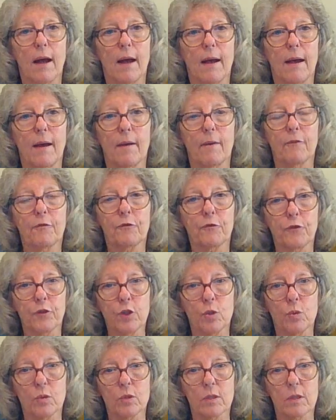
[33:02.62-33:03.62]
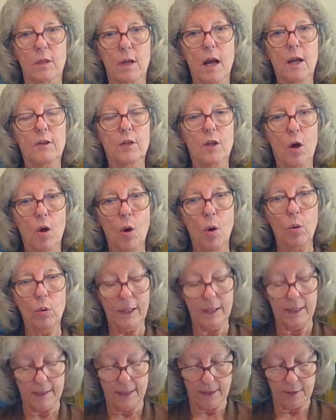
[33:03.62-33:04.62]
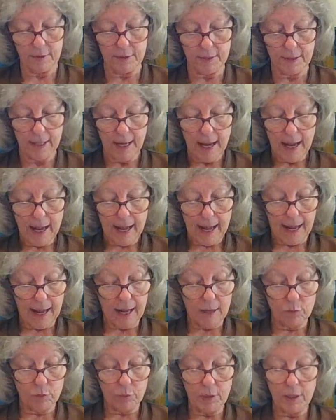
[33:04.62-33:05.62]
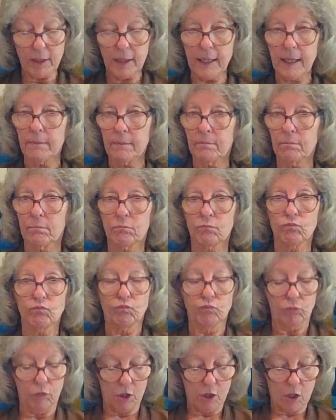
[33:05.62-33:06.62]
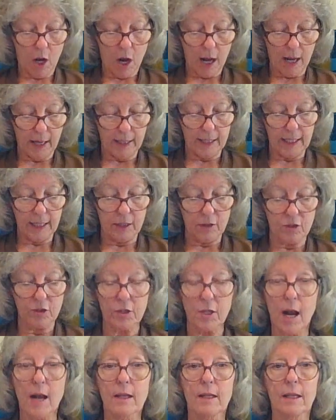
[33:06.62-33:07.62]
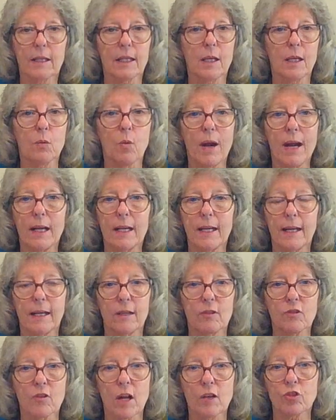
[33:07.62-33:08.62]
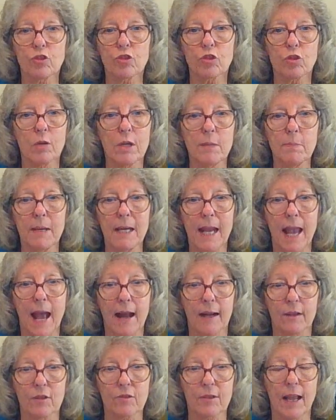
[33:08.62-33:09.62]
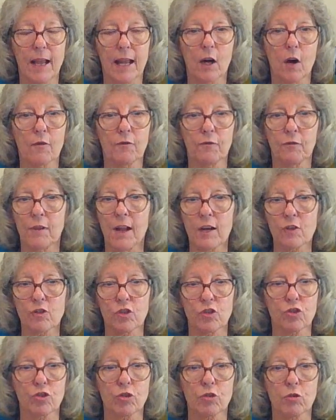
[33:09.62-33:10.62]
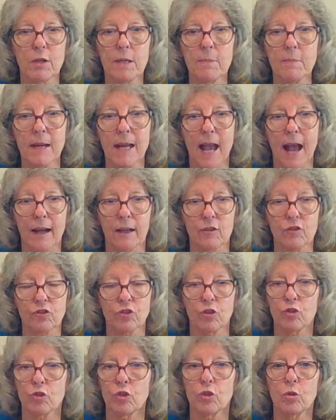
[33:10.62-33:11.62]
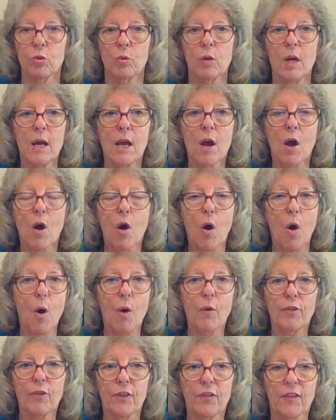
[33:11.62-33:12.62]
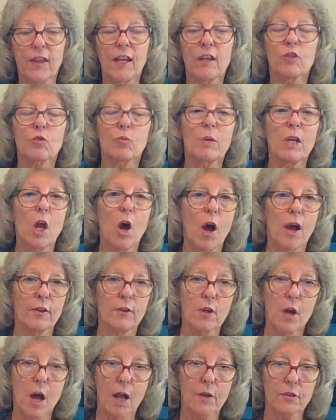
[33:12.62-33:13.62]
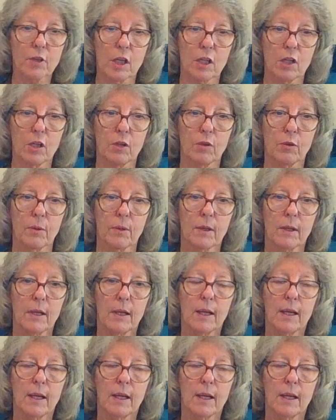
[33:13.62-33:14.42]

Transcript: uh, fruit unto holiness. And really, God is silently waiting. He's not screaming at us like our flesh is screaming at us to do all the things we ought not to do.